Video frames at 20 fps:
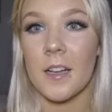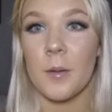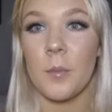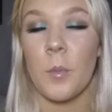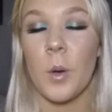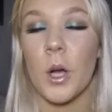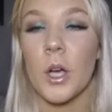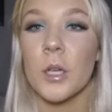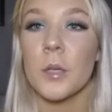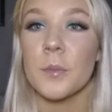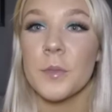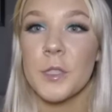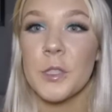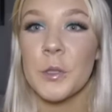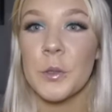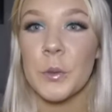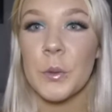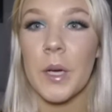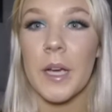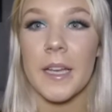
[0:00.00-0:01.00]
Welcome
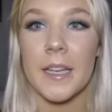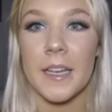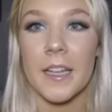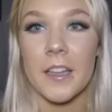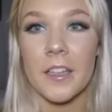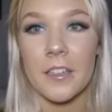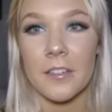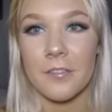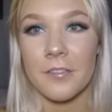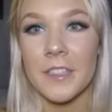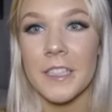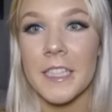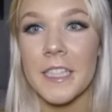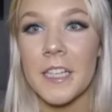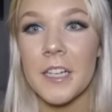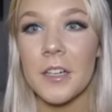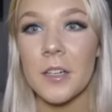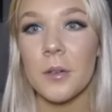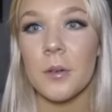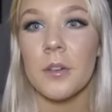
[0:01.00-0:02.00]
to another
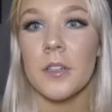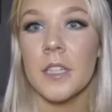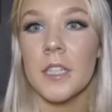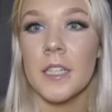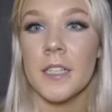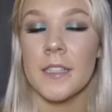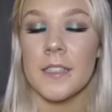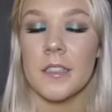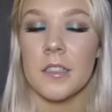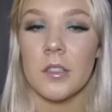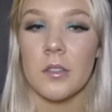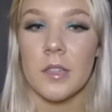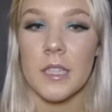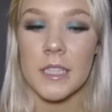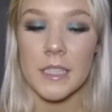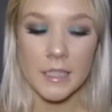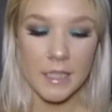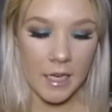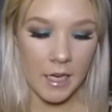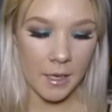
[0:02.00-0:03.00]
video. So
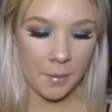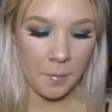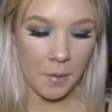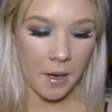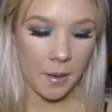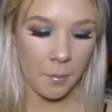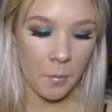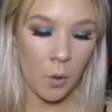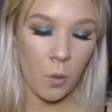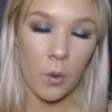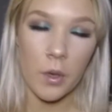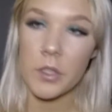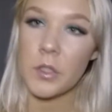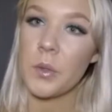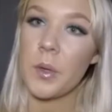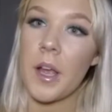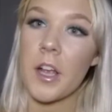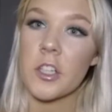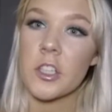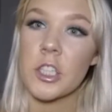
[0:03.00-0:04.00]
this time I'm going
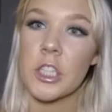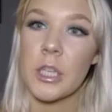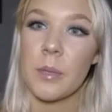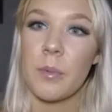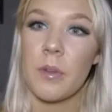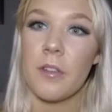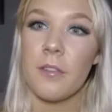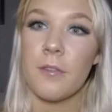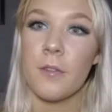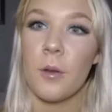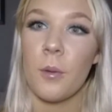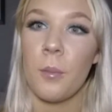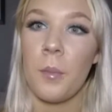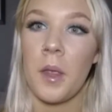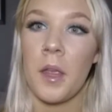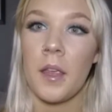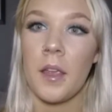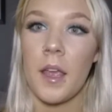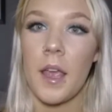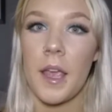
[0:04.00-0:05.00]
to actually be
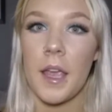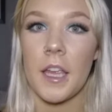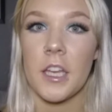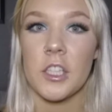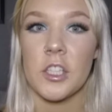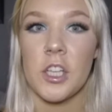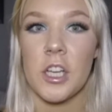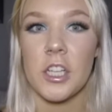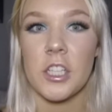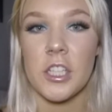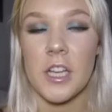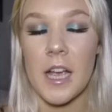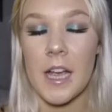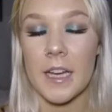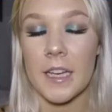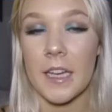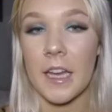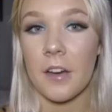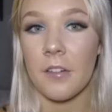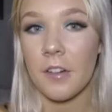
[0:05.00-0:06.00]
filming a chit
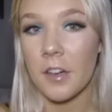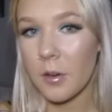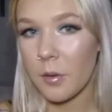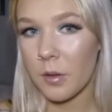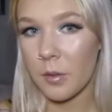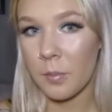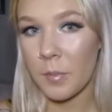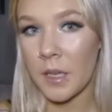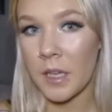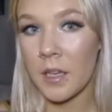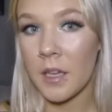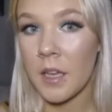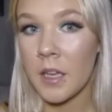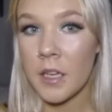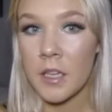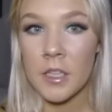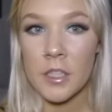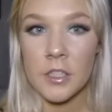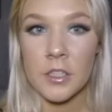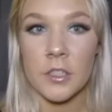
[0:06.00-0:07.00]
chat get ready with me.
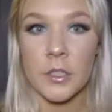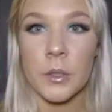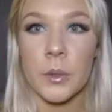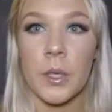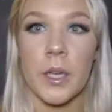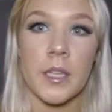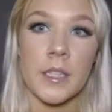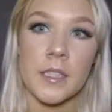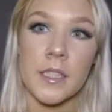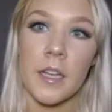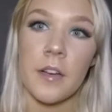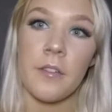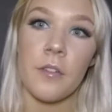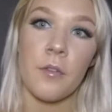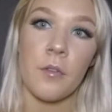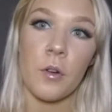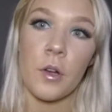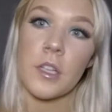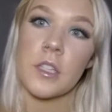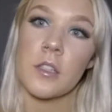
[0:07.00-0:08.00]
So instead of
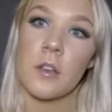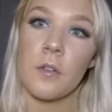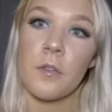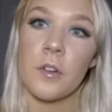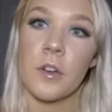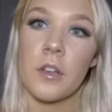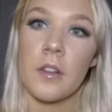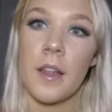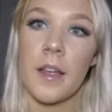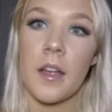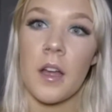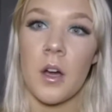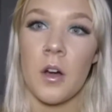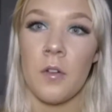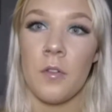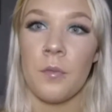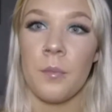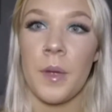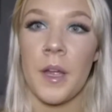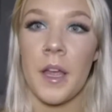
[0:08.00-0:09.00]
a voiceover like all
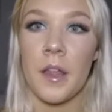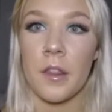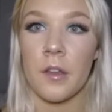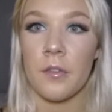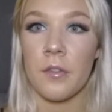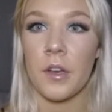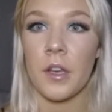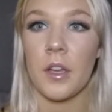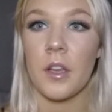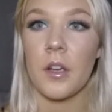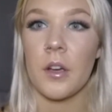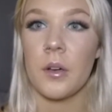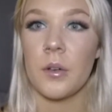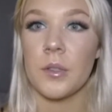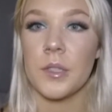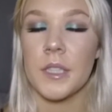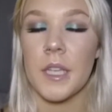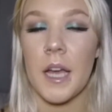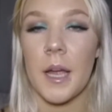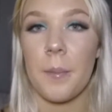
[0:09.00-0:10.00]
of my other
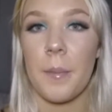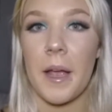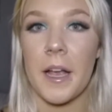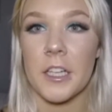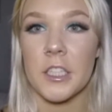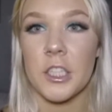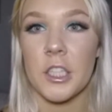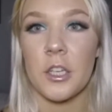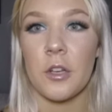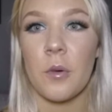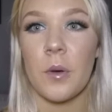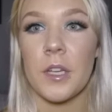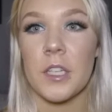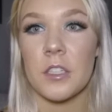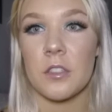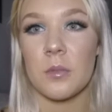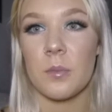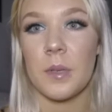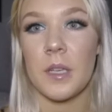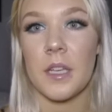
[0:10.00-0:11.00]
videos, I'm actually
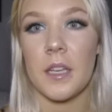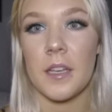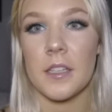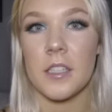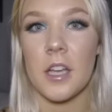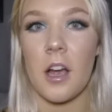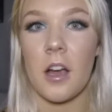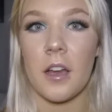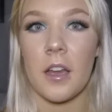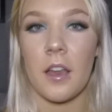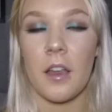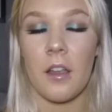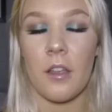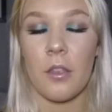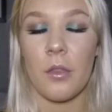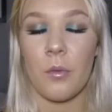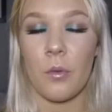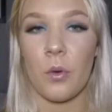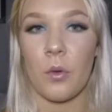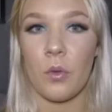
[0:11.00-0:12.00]
going to be talking
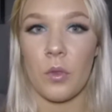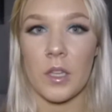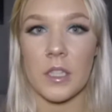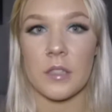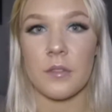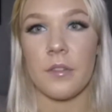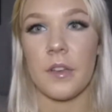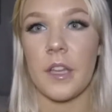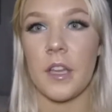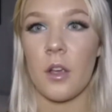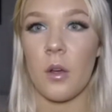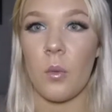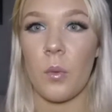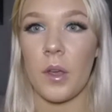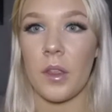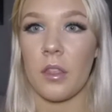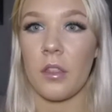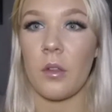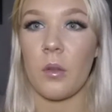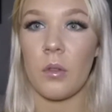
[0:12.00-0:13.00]
through this video
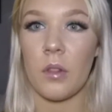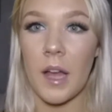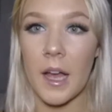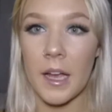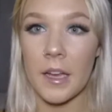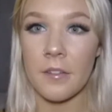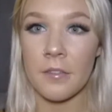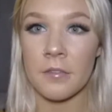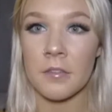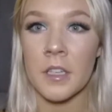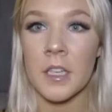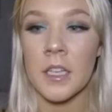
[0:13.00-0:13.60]
with you live.